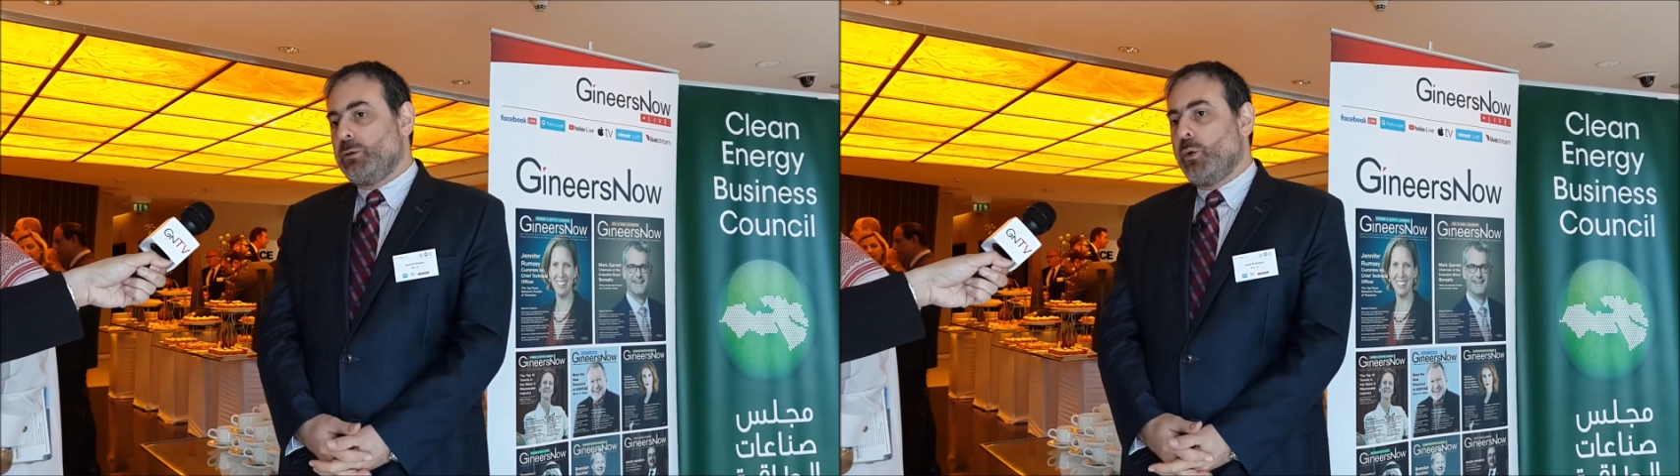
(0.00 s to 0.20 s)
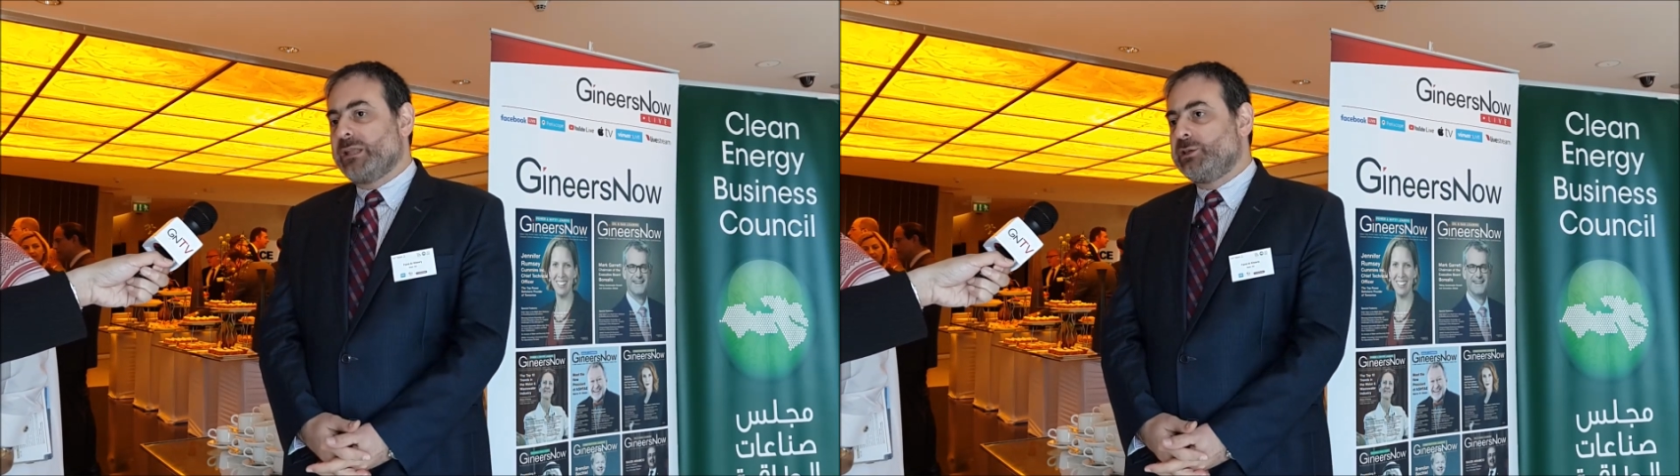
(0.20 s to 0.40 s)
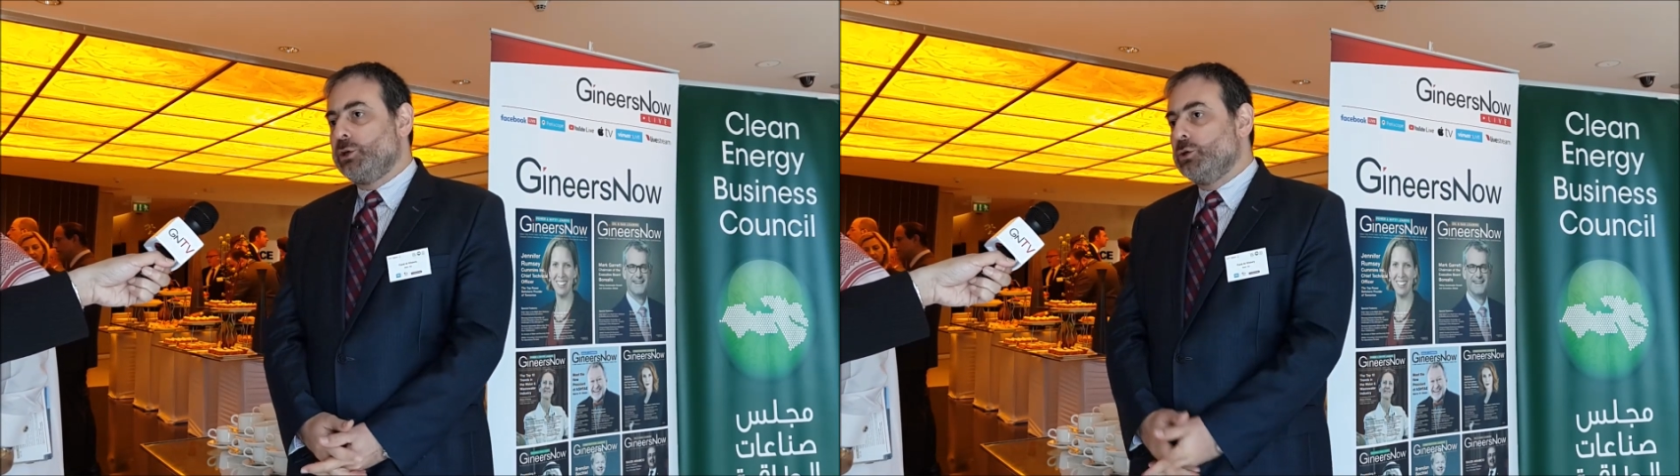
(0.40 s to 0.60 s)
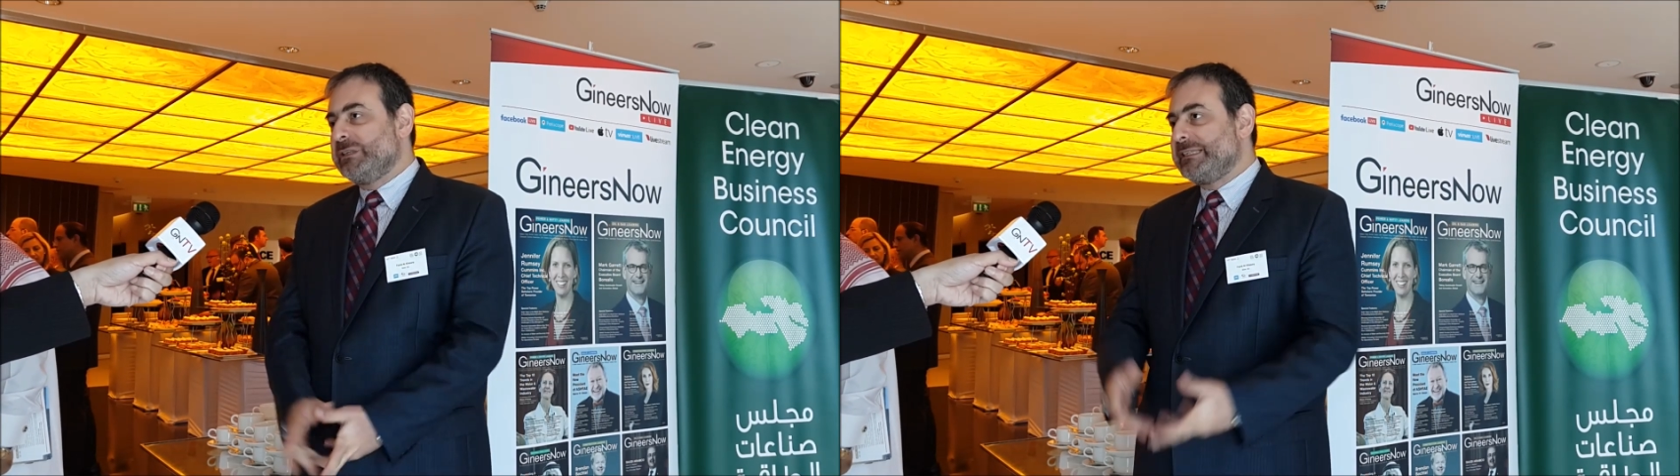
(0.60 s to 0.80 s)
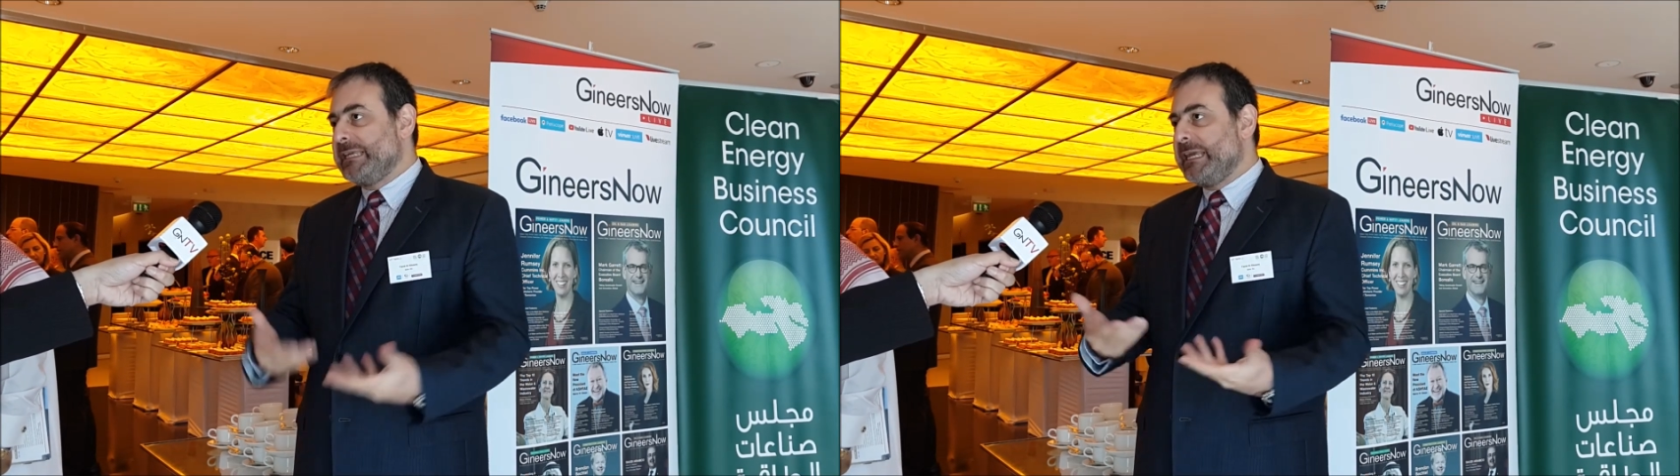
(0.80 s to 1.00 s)
what
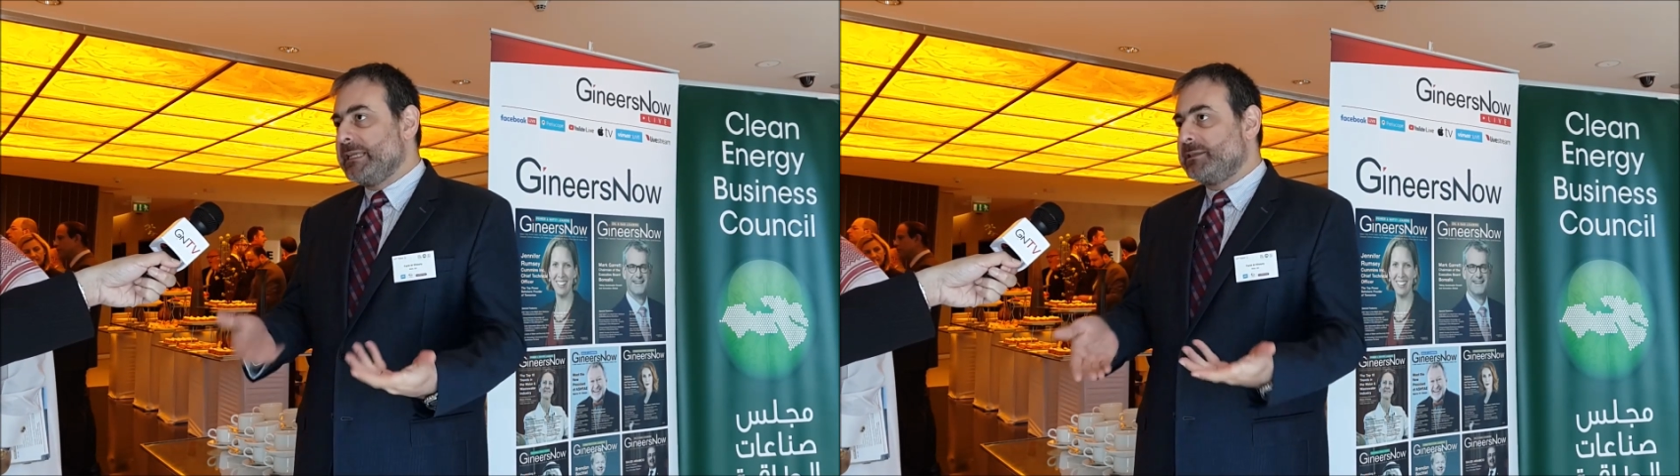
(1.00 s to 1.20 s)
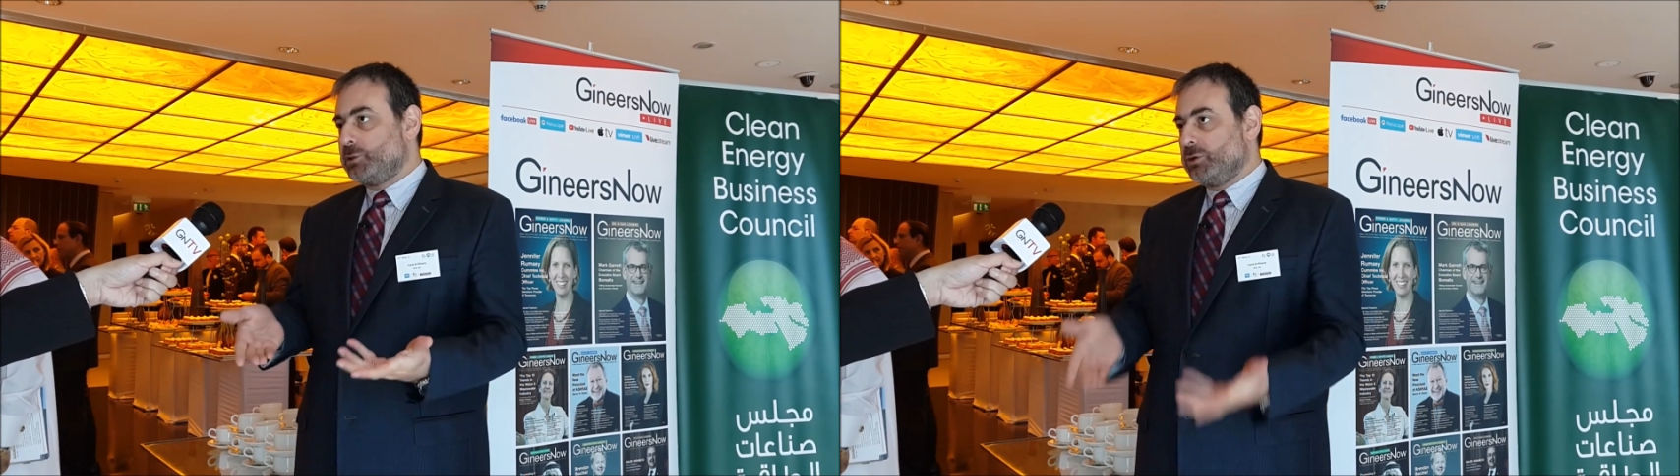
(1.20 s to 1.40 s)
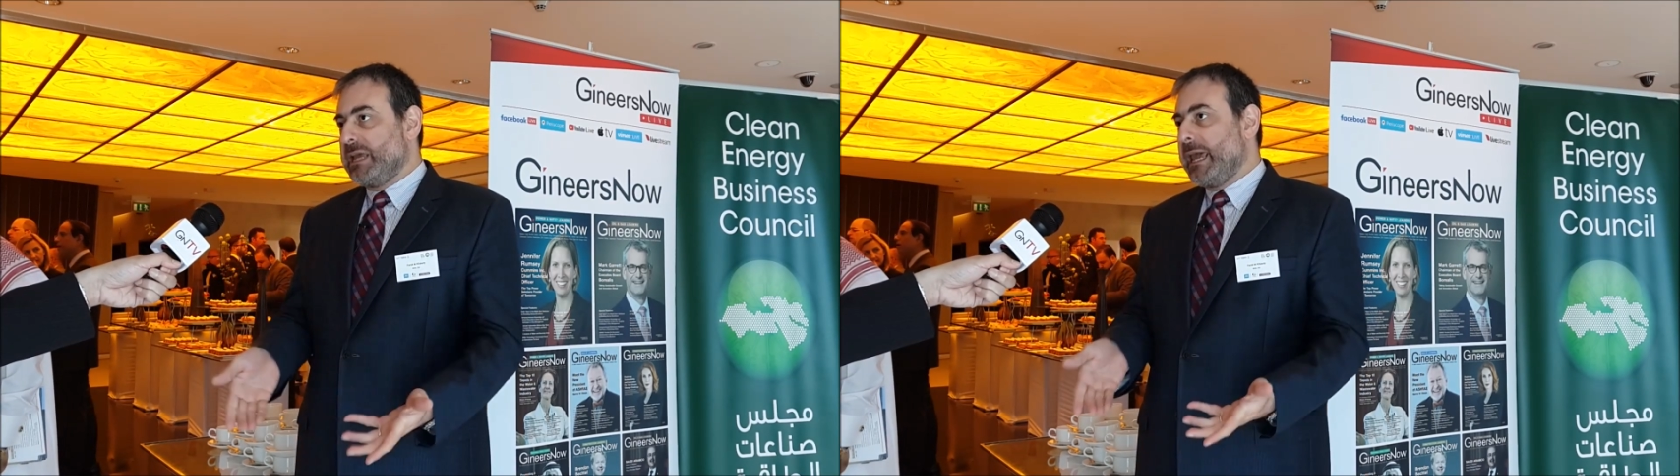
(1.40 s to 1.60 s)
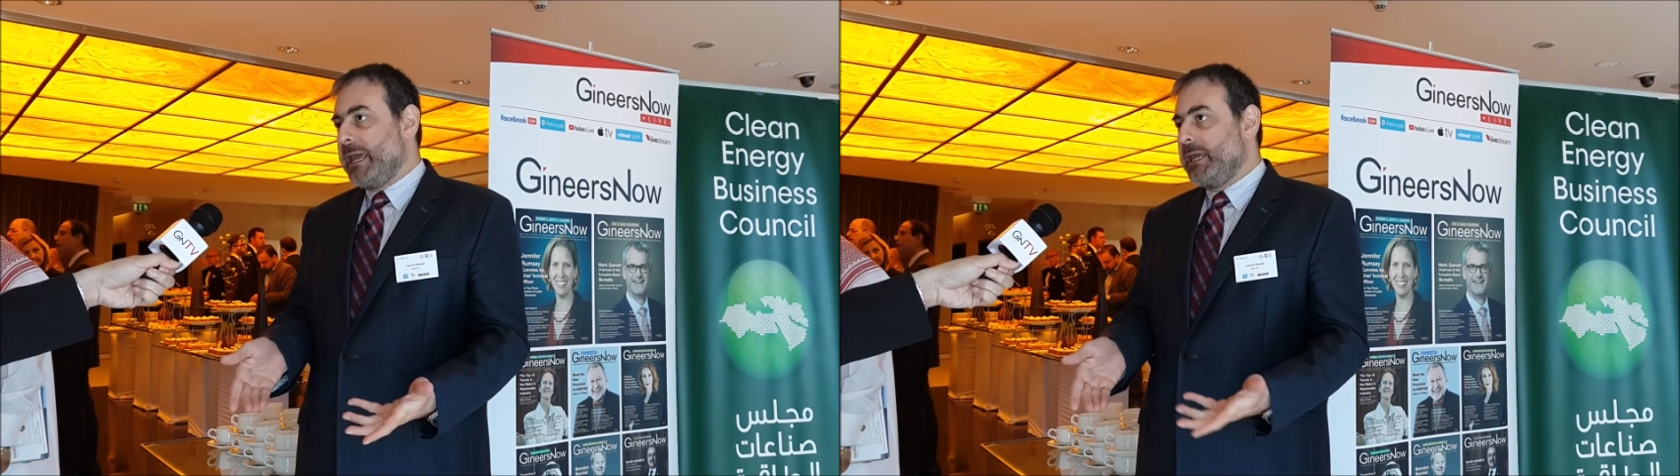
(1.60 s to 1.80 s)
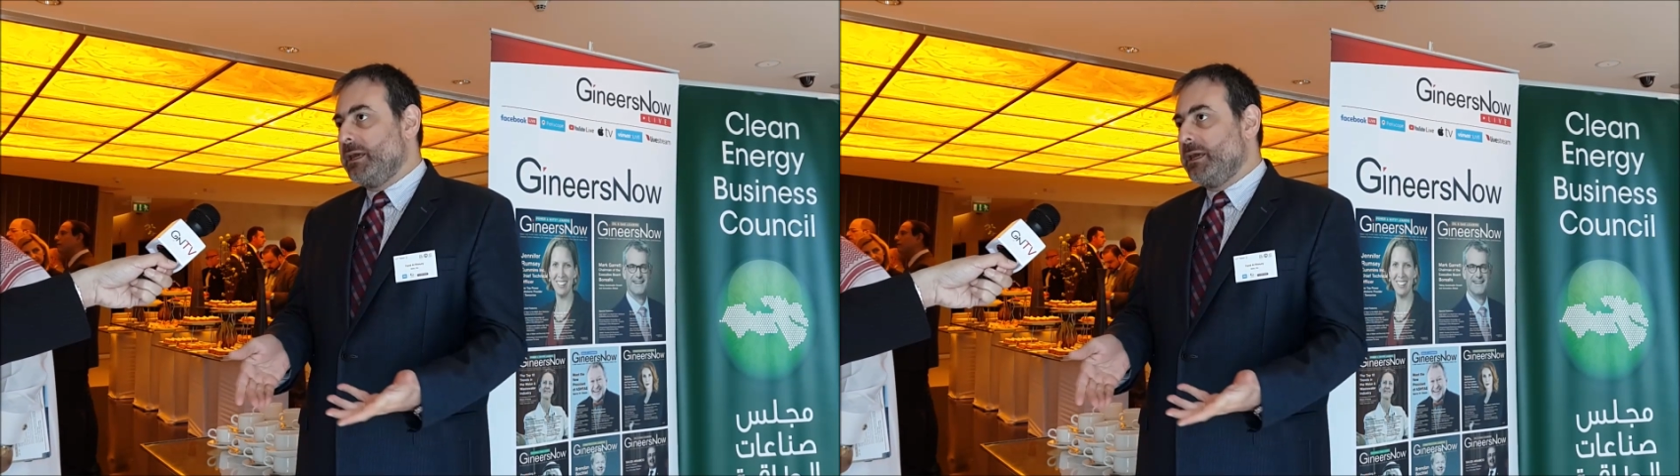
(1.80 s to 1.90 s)
you seed today,